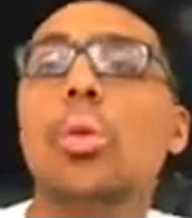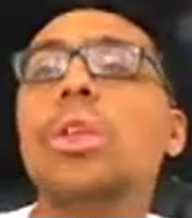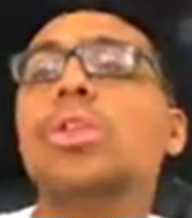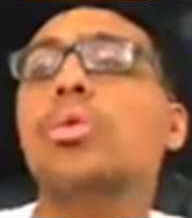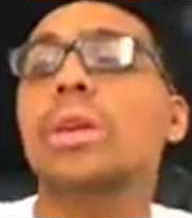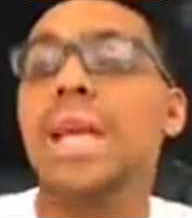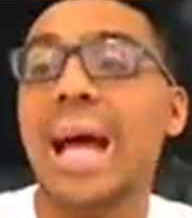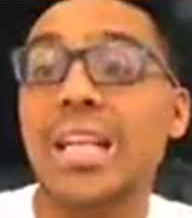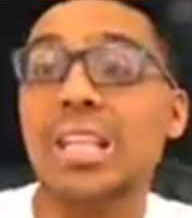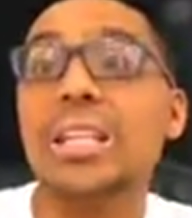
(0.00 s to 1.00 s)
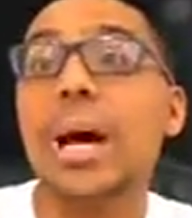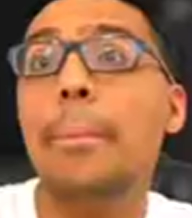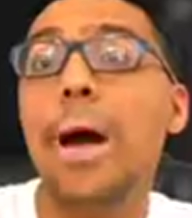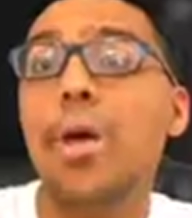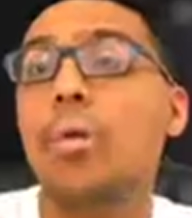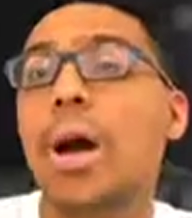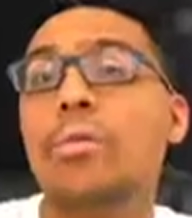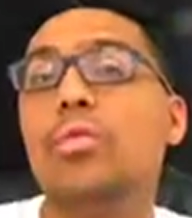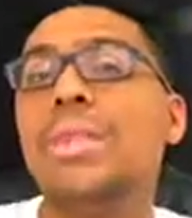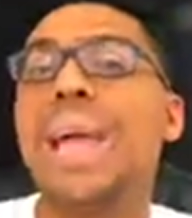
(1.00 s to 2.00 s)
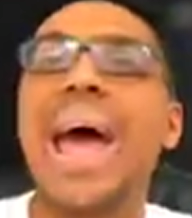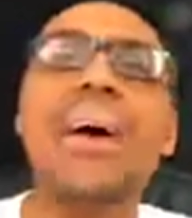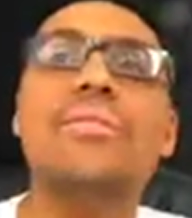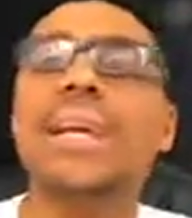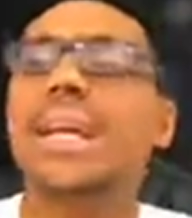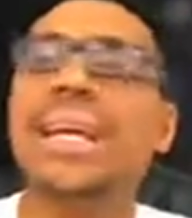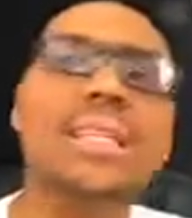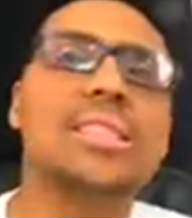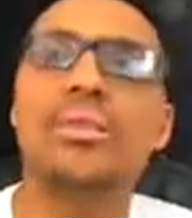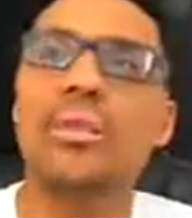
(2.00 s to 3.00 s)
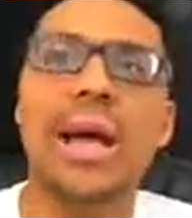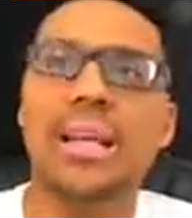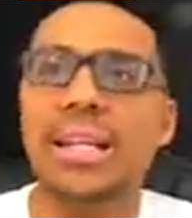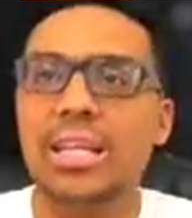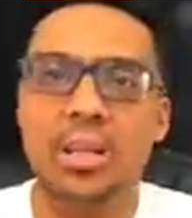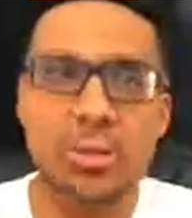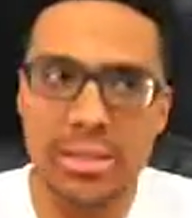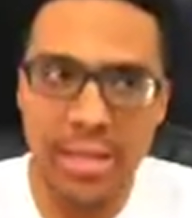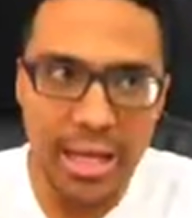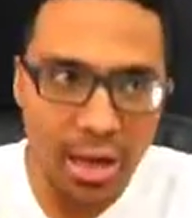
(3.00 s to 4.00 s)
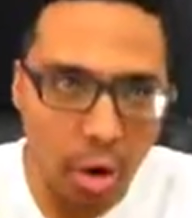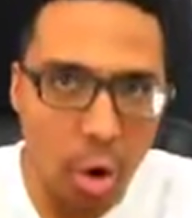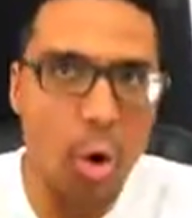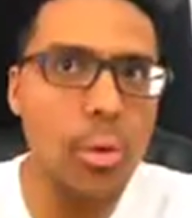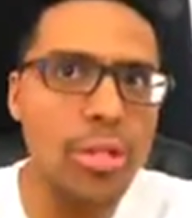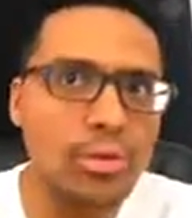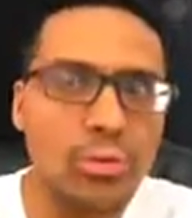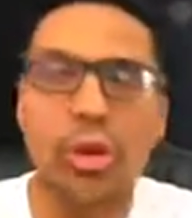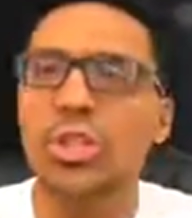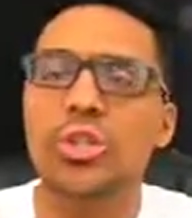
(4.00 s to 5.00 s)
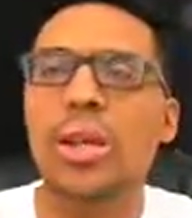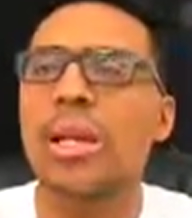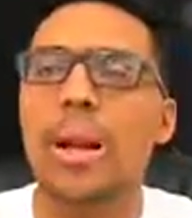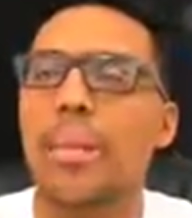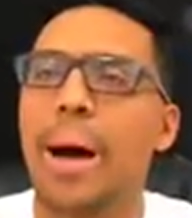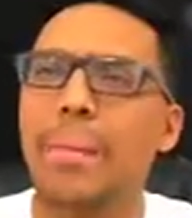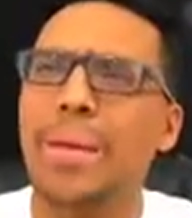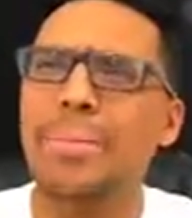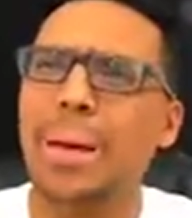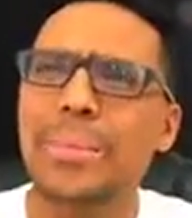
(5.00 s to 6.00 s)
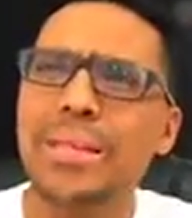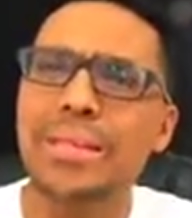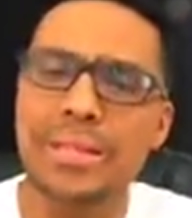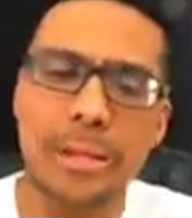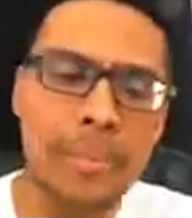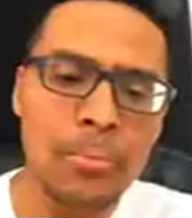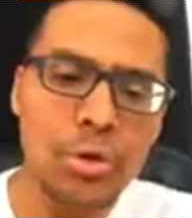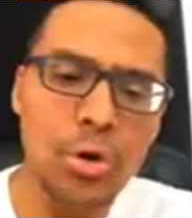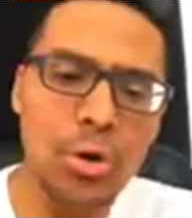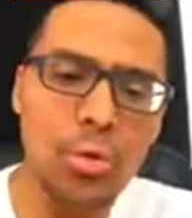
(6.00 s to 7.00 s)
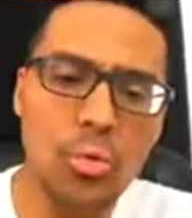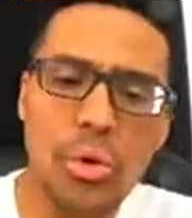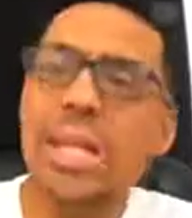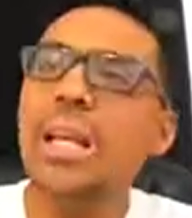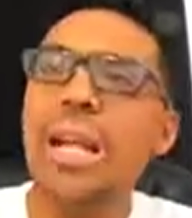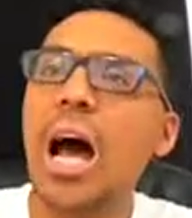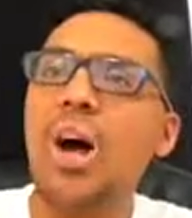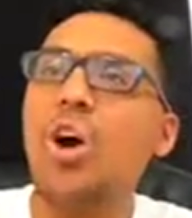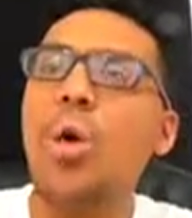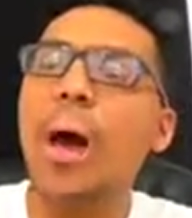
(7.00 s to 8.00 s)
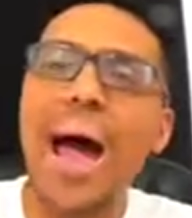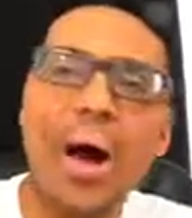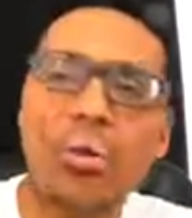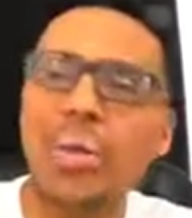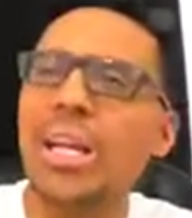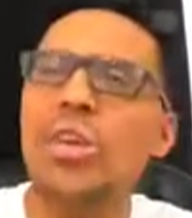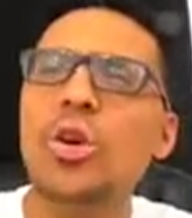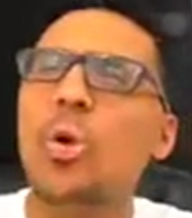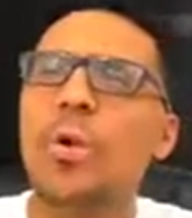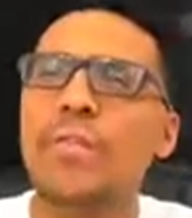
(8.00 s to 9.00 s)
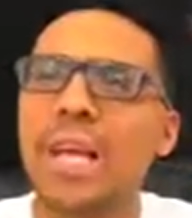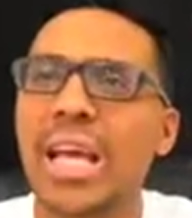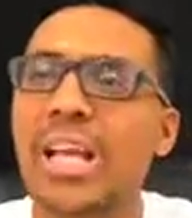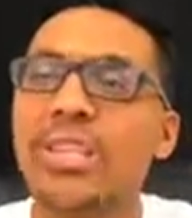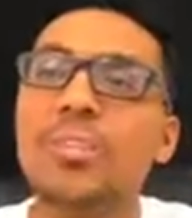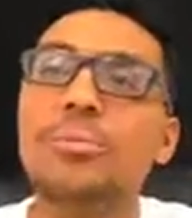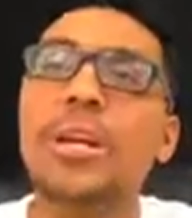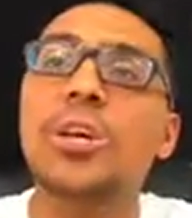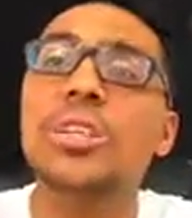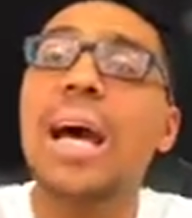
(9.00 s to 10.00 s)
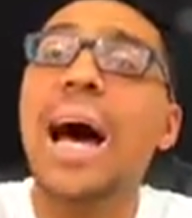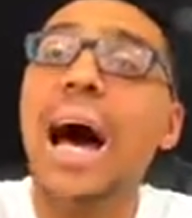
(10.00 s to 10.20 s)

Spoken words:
with the reaction that my wife was having against the fact that she was like always frustrated about me and my business. You know, we did not go out, we didn't go on vacations because